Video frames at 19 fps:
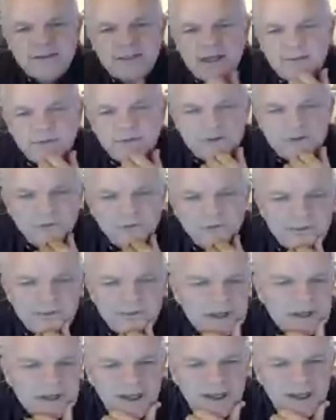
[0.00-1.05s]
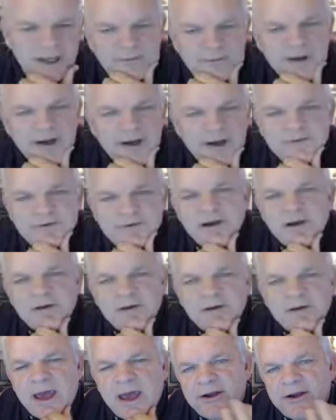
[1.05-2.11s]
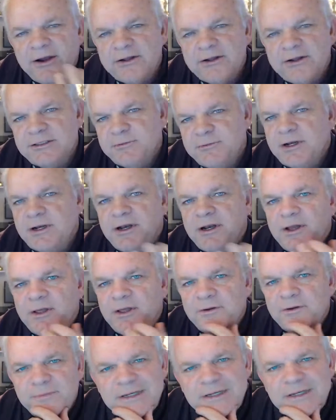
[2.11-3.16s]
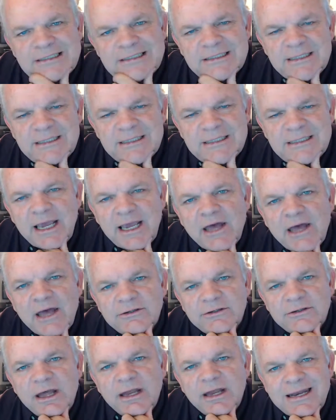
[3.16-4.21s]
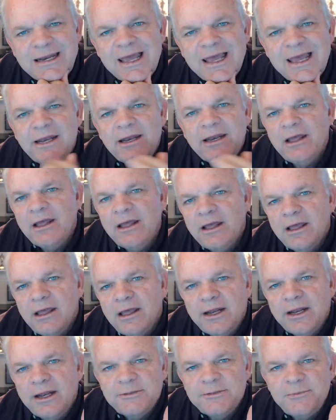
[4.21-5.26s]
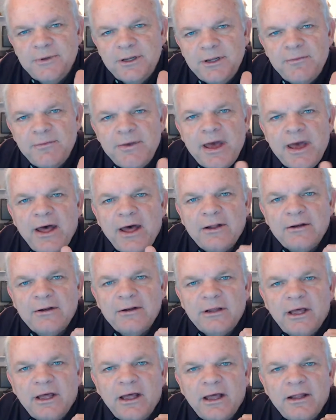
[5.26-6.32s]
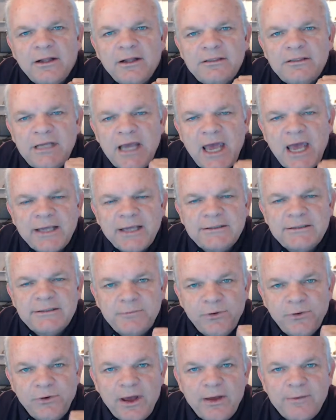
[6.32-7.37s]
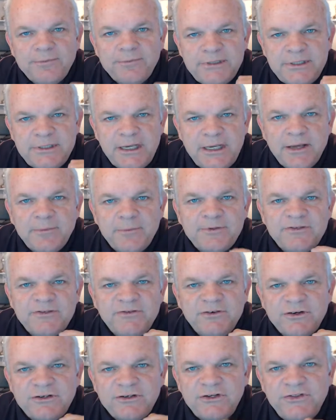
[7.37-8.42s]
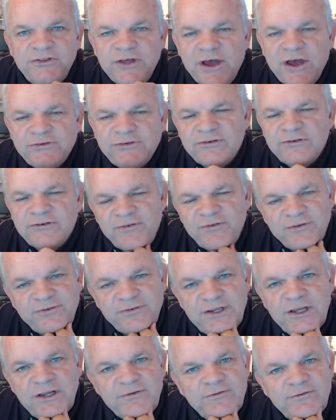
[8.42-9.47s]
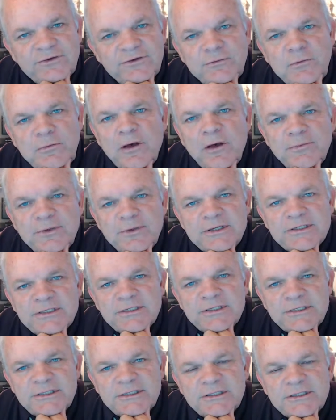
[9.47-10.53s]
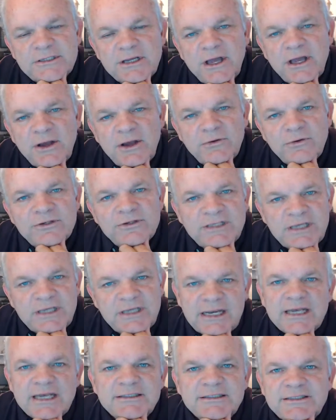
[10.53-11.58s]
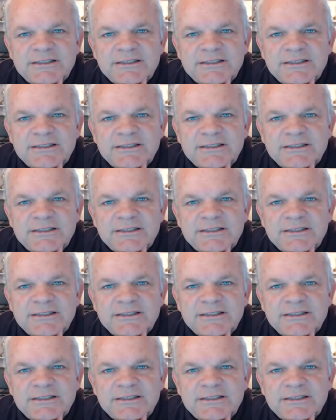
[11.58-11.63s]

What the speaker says: Debbie's website again. My name's Derek Packard. This has been another businesshangout.net, and it's been about tax prep tips for 2015 for small businesses. We'll see you next